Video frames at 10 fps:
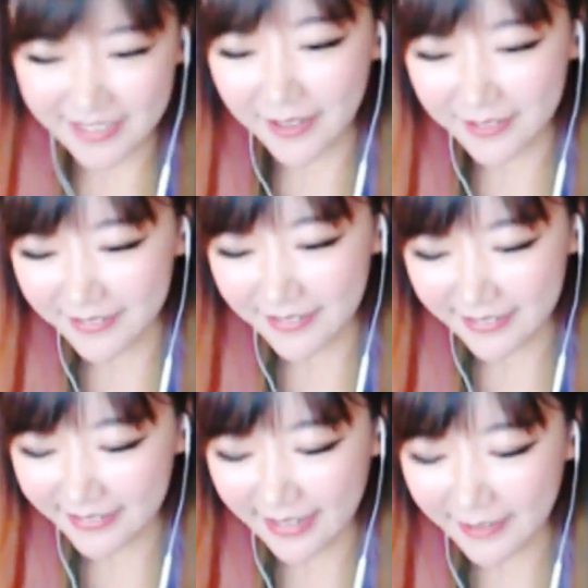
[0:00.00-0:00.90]

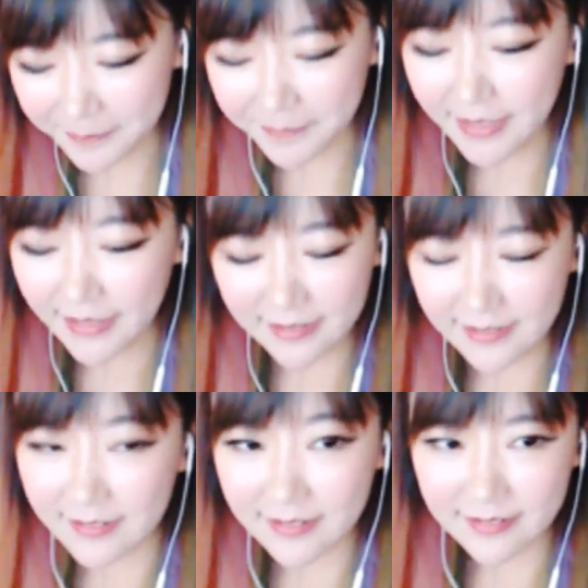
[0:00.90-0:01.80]
yeah,
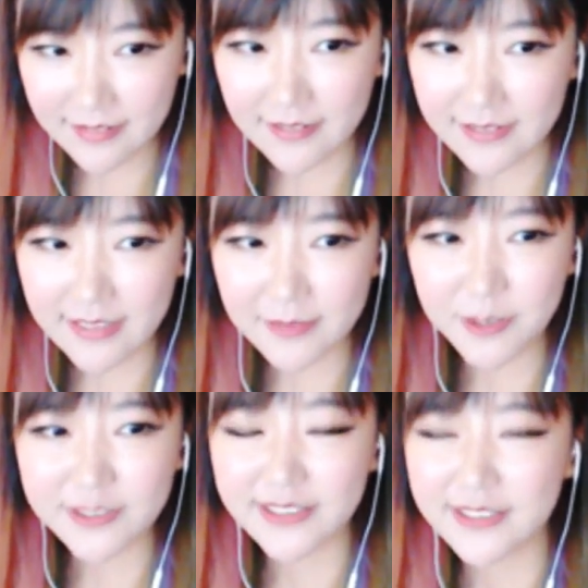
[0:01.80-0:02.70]
not anymore
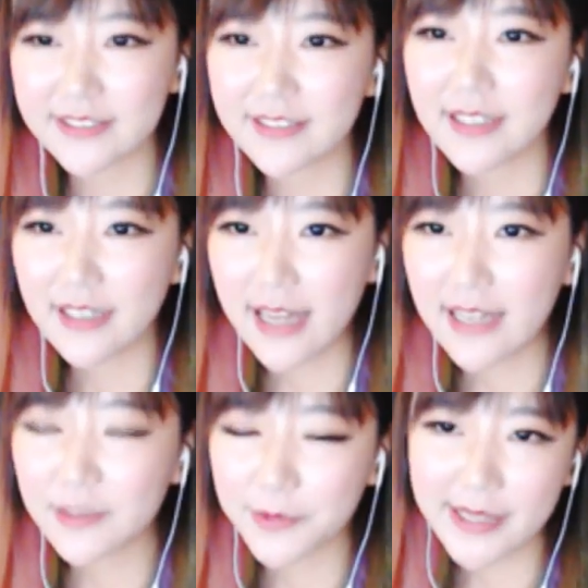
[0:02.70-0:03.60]
cheating.
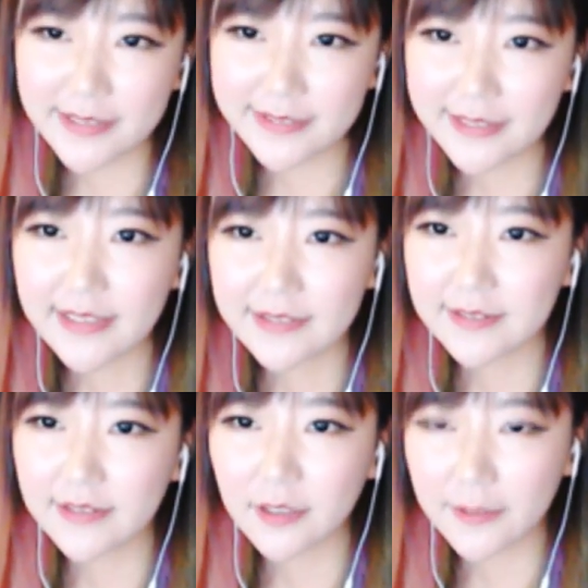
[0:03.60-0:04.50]
Anyways,
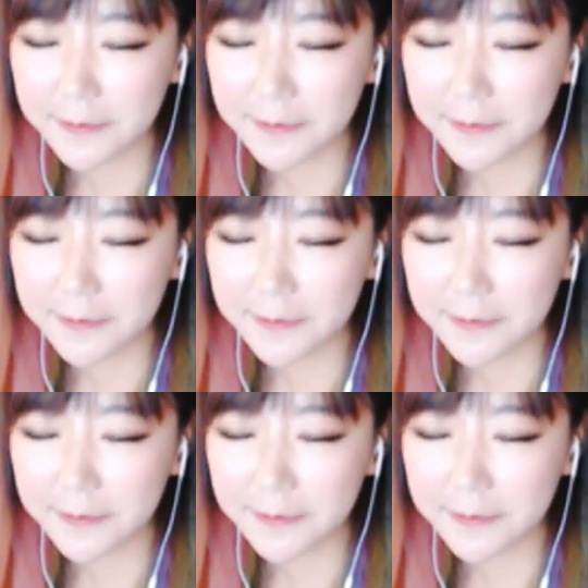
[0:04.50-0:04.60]
so